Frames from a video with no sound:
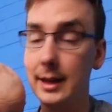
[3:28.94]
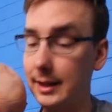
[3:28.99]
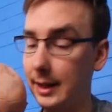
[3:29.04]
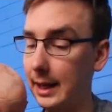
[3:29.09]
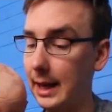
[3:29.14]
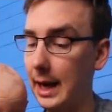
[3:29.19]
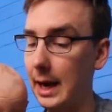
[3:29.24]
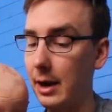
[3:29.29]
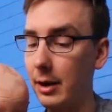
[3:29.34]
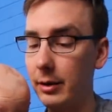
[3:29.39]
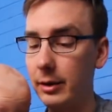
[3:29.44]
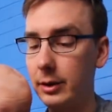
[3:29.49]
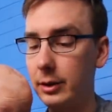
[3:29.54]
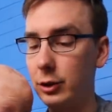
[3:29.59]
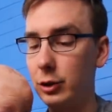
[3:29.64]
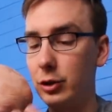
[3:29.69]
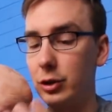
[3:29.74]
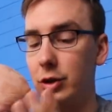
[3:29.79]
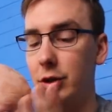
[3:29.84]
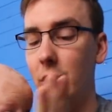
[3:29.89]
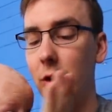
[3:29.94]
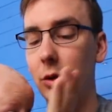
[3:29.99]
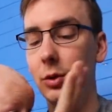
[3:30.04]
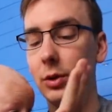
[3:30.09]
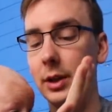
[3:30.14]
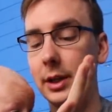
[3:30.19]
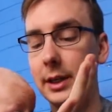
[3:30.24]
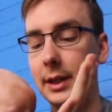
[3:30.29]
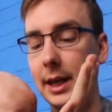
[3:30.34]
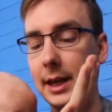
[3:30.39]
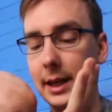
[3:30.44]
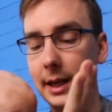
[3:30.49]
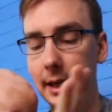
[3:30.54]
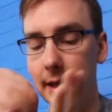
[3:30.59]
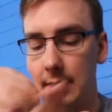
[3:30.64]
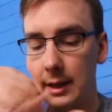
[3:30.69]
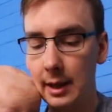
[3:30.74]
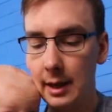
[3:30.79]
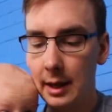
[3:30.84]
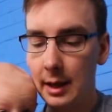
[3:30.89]
in and day out, you should totally take
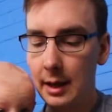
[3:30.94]
it